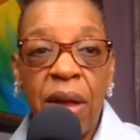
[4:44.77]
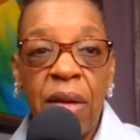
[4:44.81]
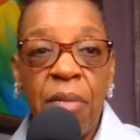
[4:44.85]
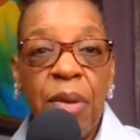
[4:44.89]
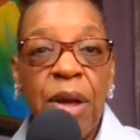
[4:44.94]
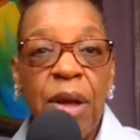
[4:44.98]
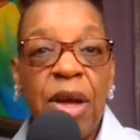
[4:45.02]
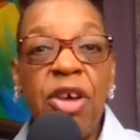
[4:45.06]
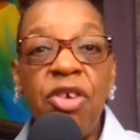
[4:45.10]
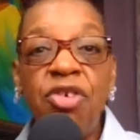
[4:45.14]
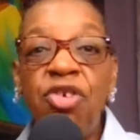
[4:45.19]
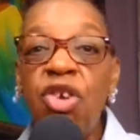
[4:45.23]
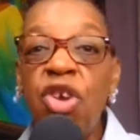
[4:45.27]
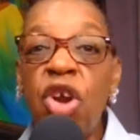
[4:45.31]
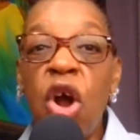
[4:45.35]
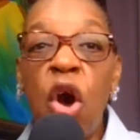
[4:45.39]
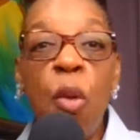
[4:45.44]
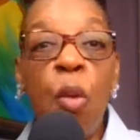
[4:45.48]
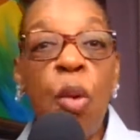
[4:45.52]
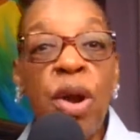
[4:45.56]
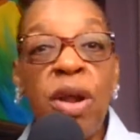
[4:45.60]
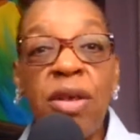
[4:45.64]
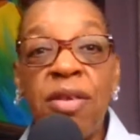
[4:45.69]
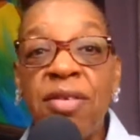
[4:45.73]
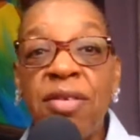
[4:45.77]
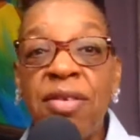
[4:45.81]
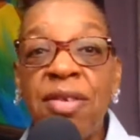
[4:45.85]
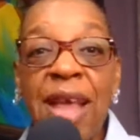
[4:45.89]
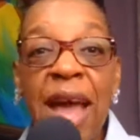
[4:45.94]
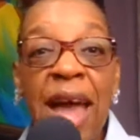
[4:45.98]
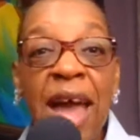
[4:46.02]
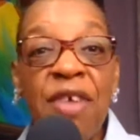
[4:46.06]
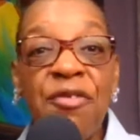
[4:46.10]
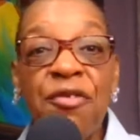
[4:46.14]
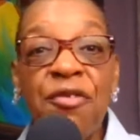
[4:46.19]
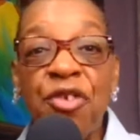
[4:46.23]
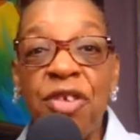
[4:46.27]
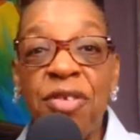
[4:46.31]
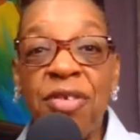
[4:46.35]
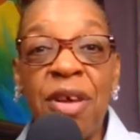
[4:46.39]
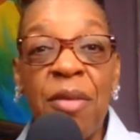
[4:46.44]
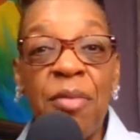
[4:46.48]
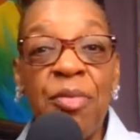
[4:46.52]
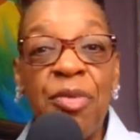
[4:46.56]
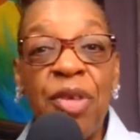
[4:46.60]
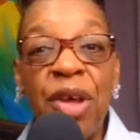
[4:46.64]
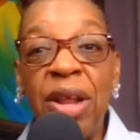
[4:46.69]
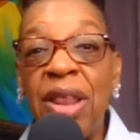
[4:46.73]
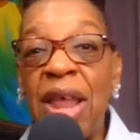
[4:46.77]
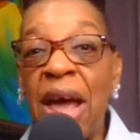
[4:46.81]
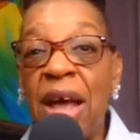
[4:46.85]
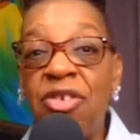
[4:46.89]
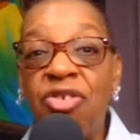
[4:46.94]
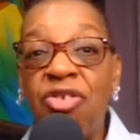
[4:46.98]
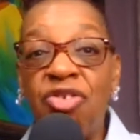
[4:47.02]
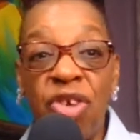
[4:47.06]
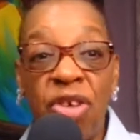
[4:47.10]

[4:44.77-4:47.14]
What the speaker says: because you don't want to stand for something that's